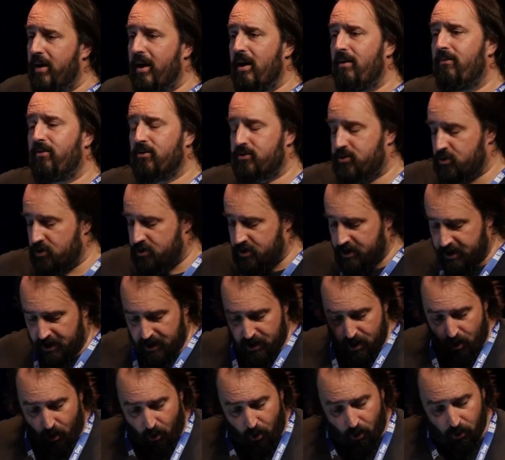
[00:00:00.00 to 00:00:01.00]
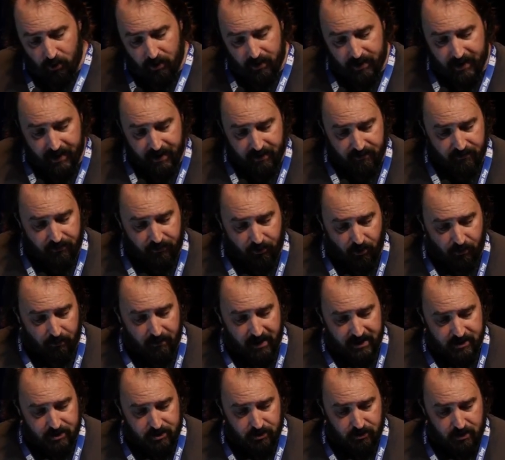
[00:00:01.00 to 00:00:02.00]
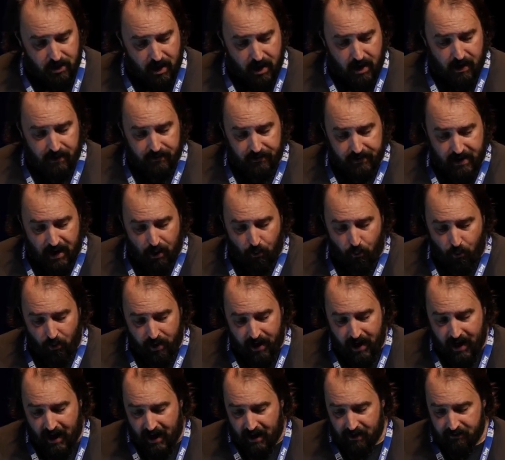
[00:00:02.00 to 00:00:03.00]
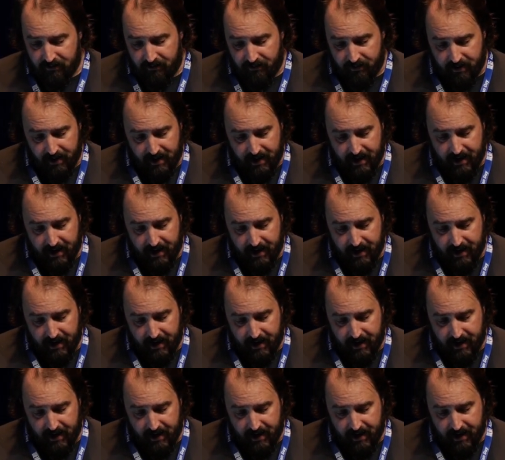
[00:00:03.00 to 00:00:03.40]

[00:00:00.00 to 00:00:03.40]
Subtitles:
able to see all the information that we have,